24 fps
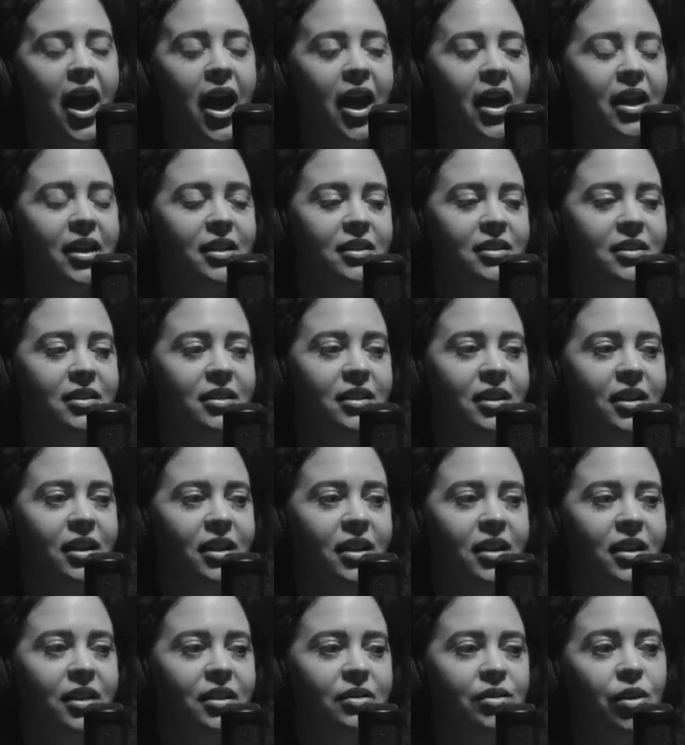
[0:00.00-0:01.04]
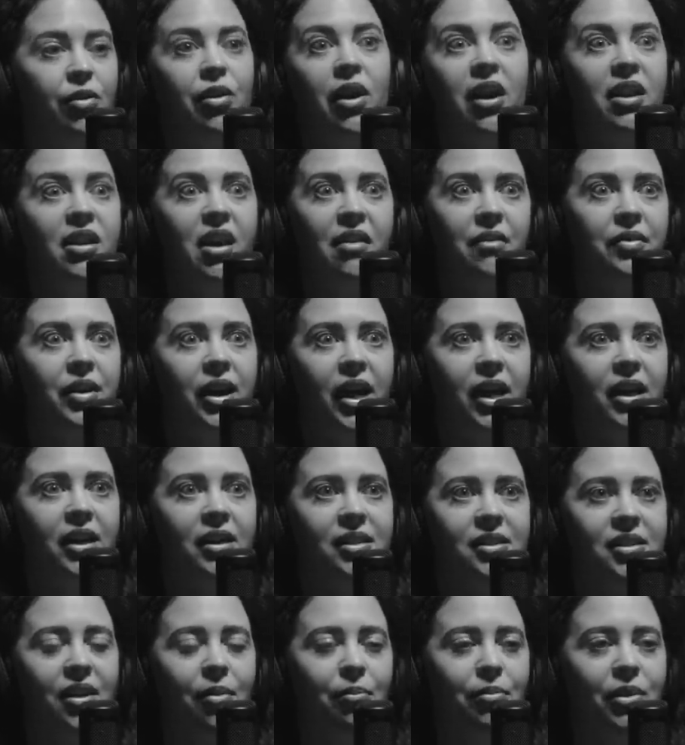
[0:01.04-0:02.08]
and so they're
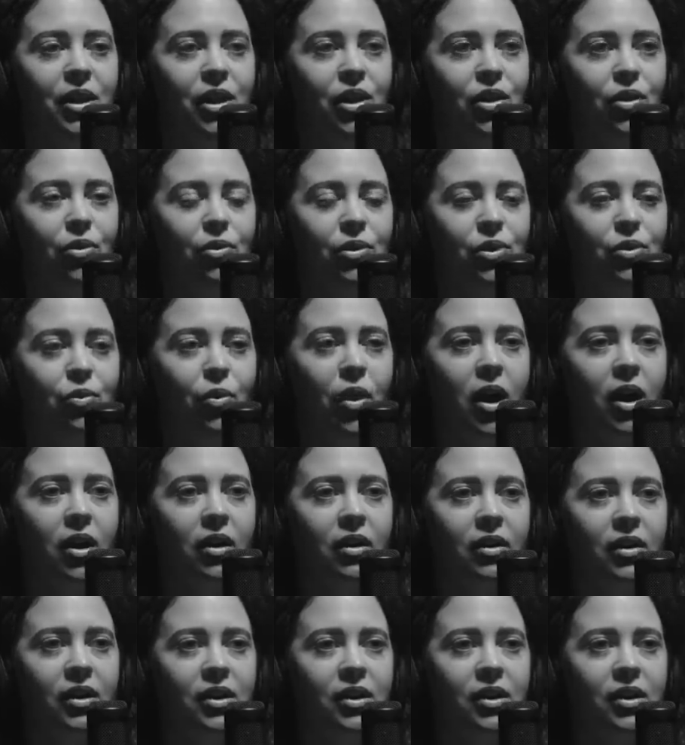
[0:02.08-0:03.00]
navigating something new as well.